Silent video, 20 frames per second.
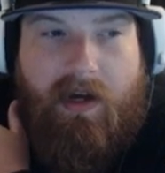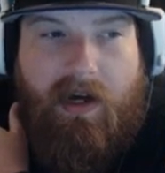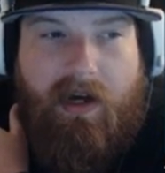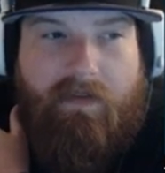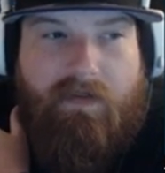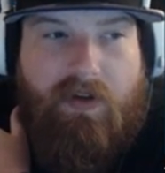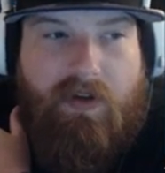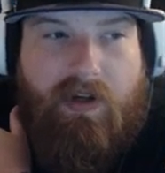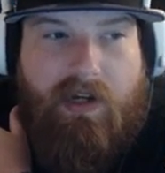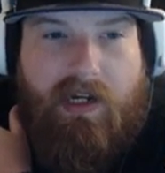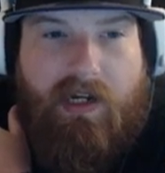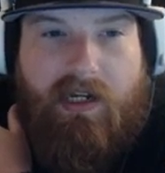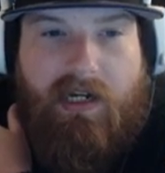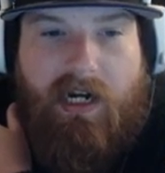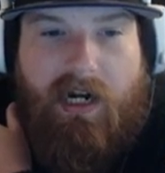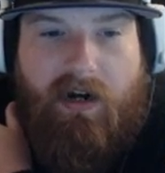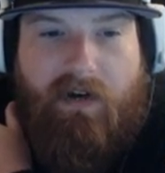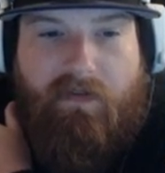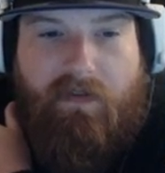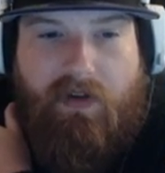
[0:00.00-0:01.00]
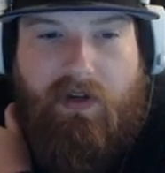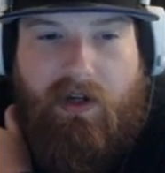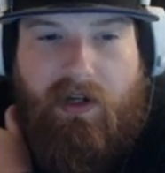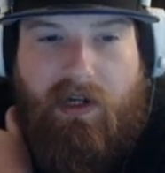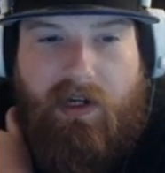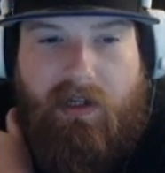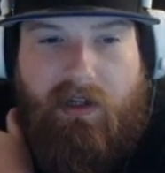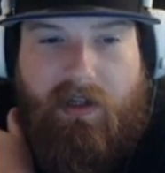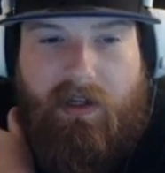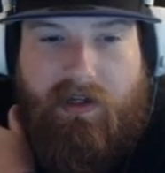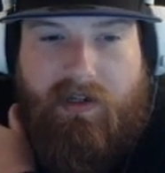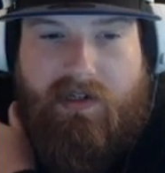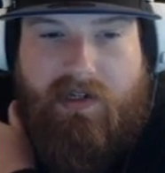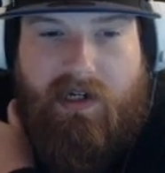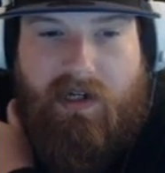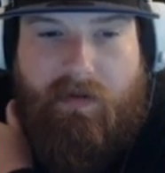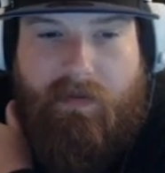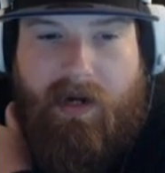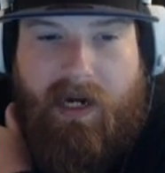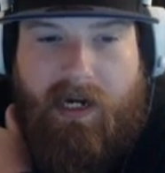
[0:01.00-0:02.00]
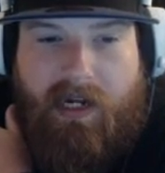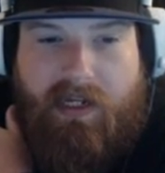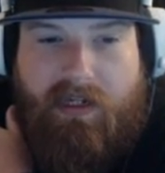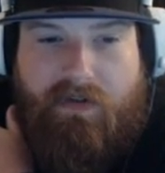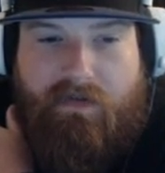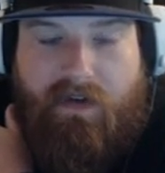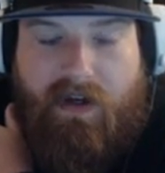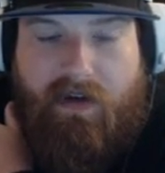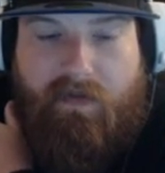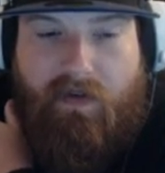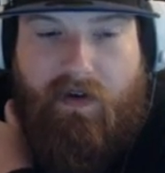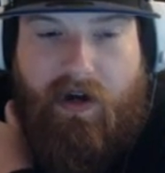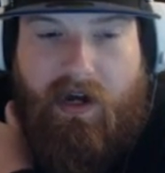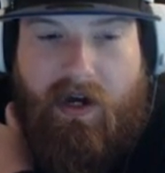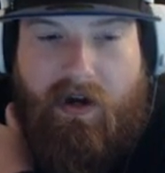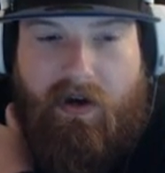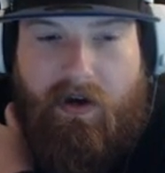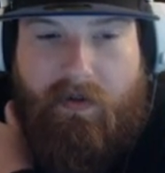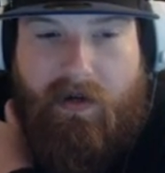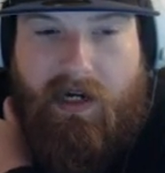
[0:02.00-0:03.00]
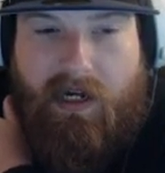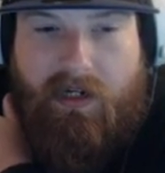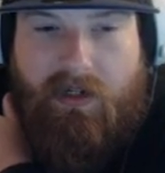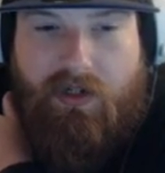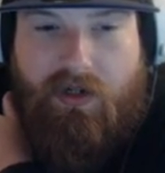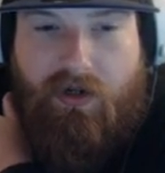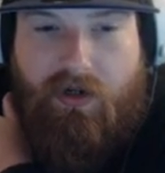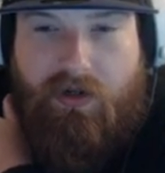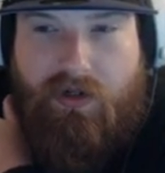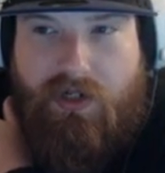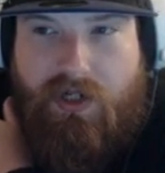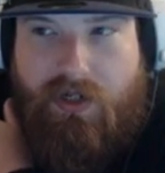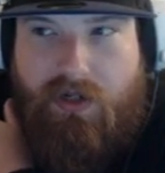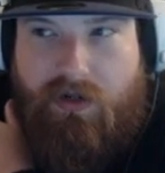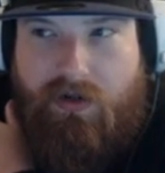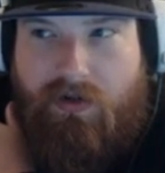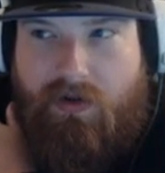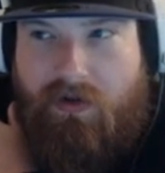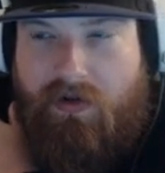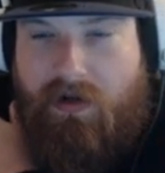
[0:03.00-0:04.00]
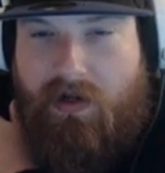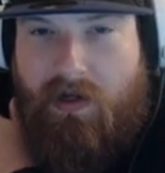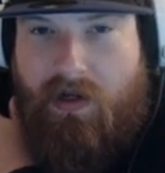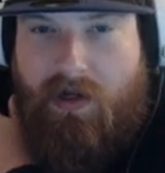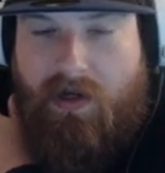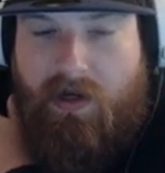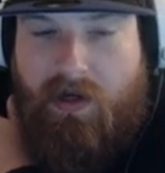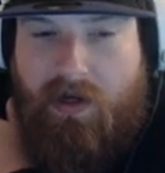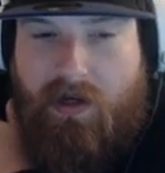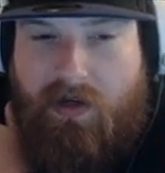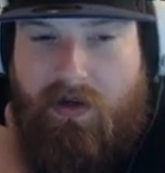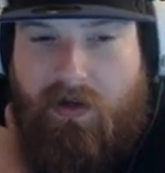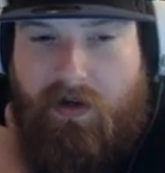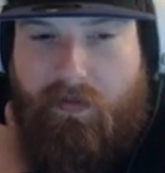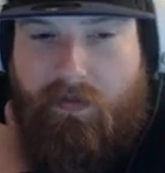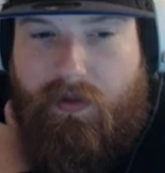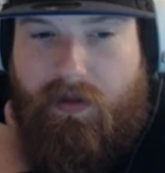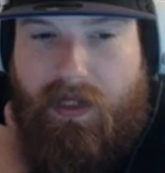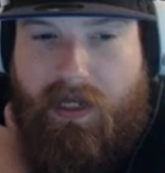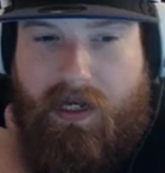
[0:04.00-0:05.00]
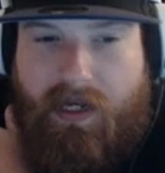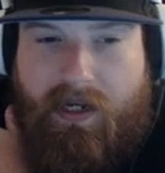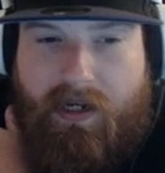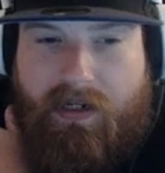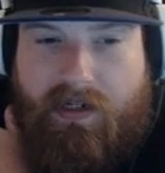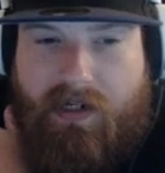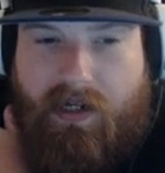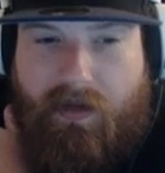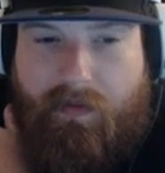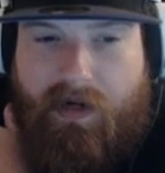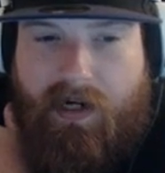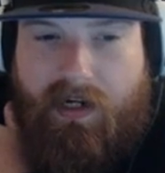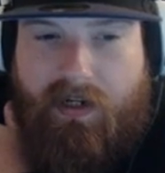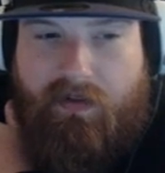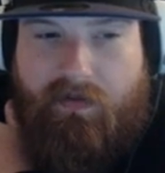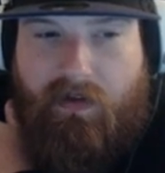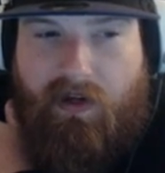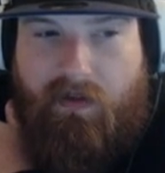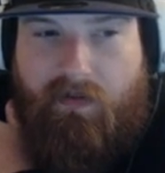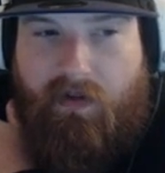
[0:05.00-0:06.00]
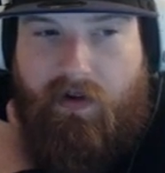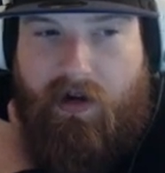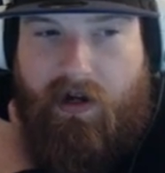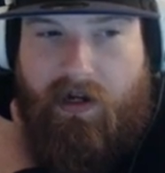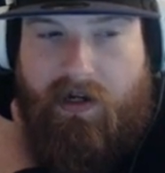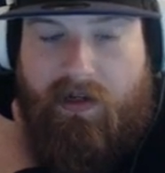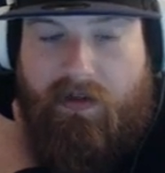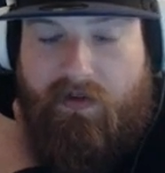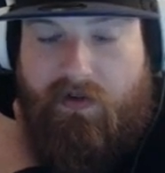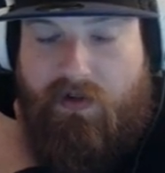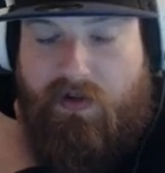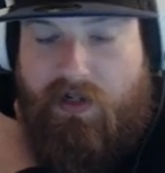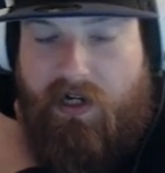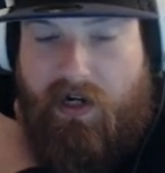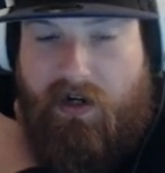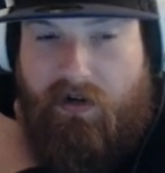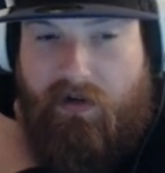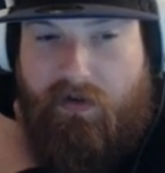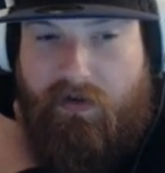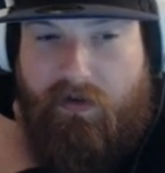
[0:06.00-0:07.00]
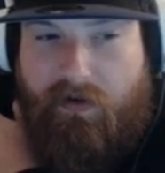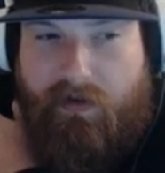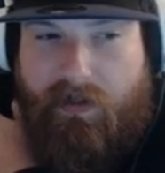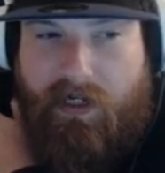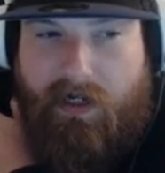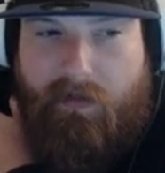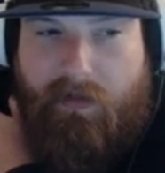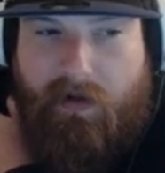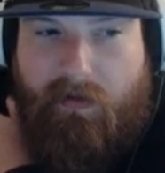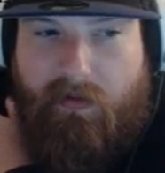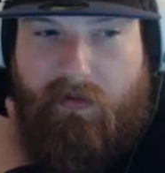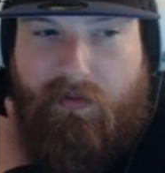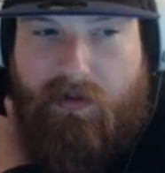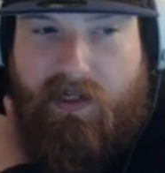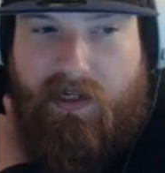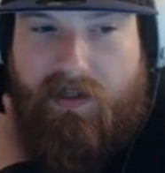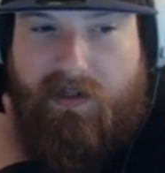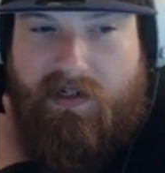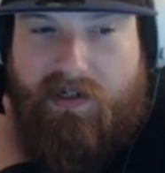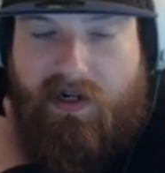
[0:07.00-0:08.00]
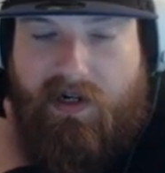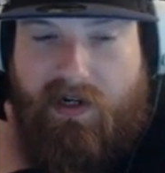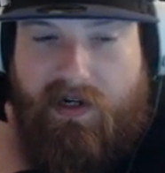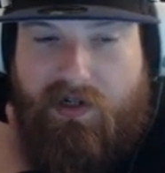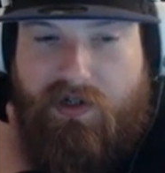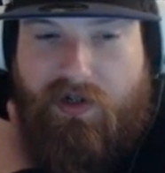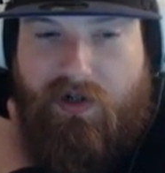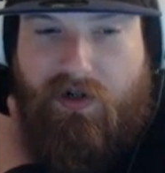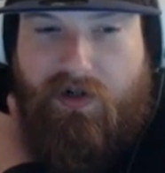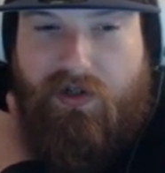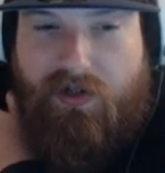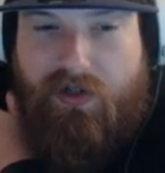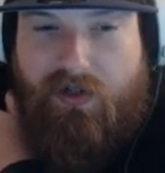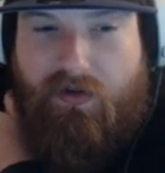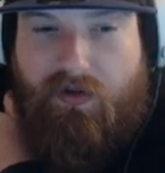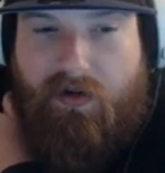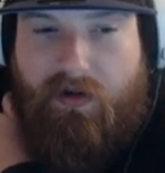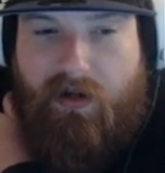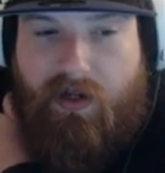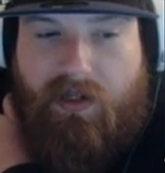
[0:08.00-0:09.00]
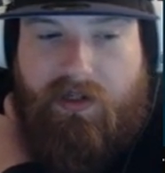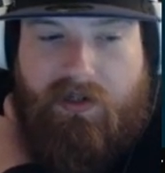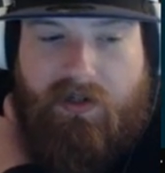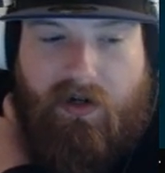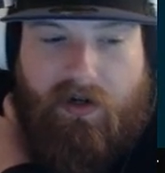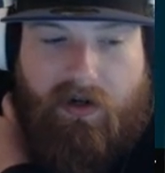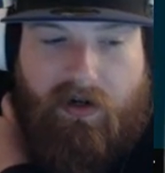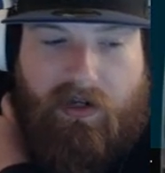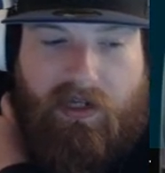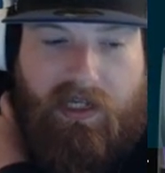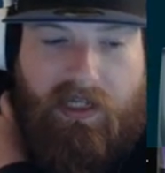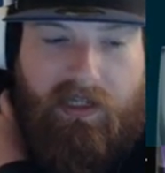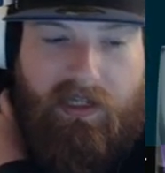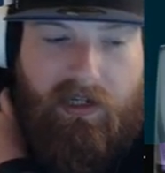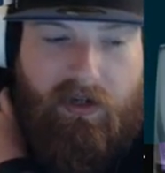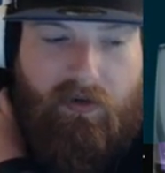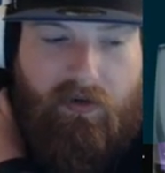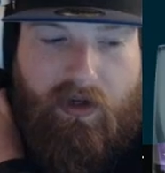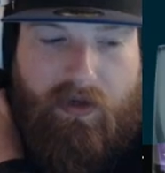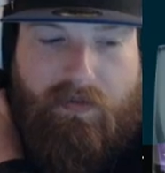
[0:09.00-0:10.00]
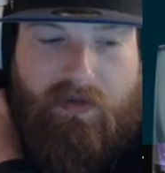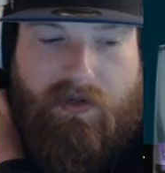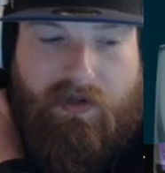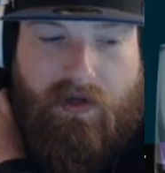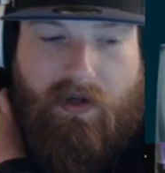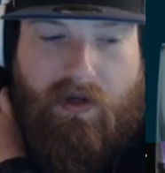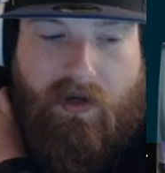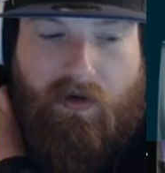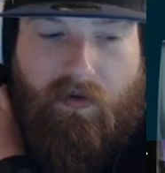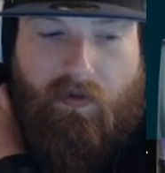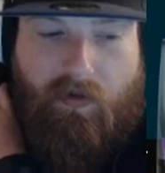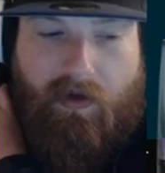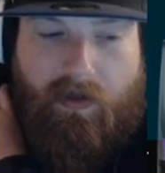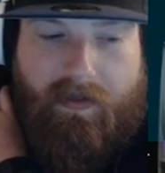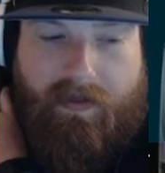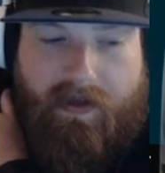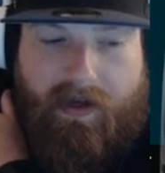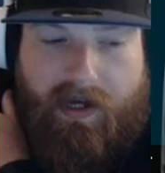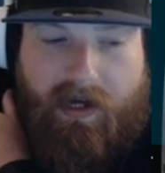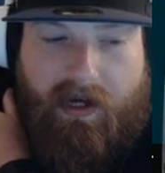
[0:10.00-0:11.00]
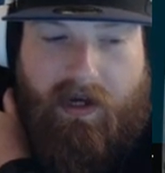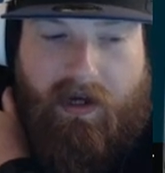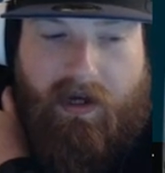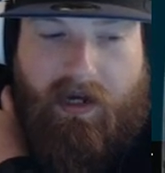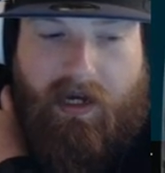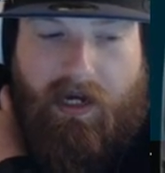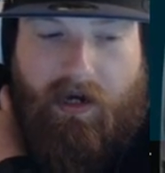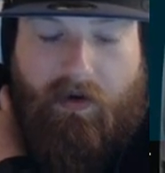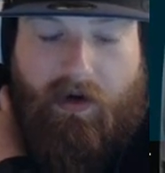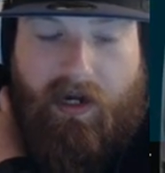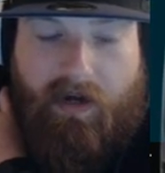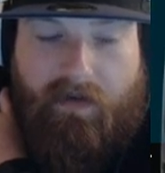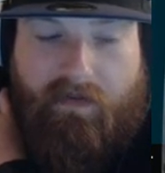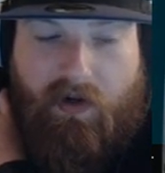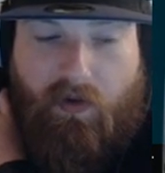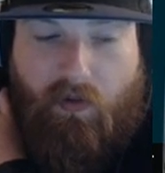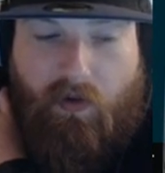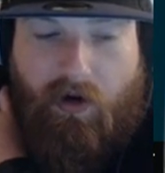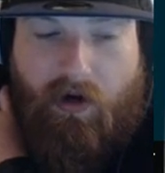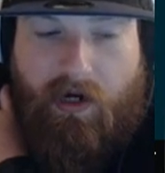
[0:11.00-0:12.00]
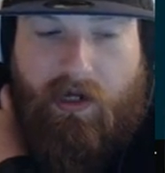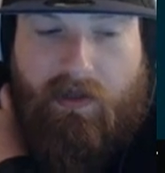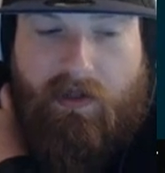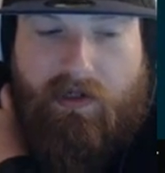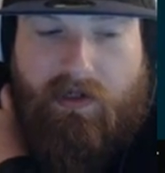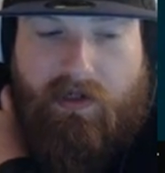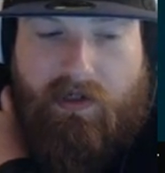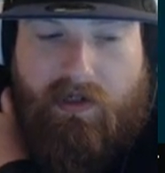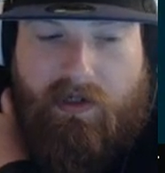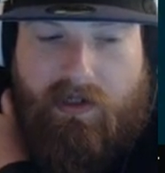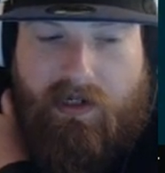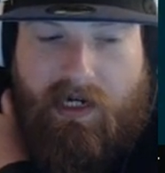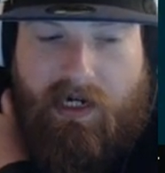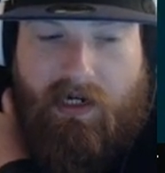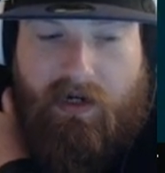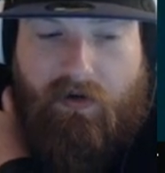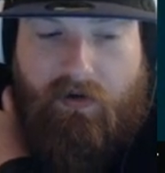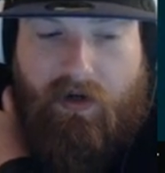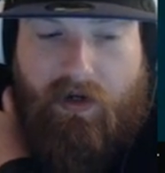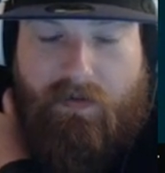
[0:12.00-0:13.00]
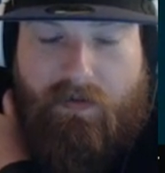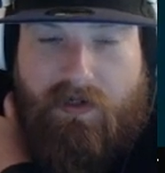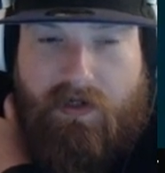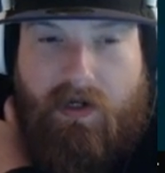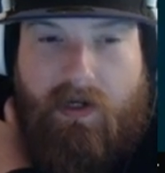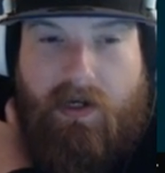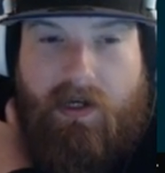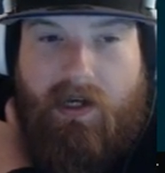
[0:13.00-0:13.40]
If you can get it out, if you can get a Salamander's Favor out, I mean, on turn 2, you can play Salamander's Favor on either your second or third lane to be able to play this out on turn 2 and start killing creeps without having to worry. This doesn't die to creeps.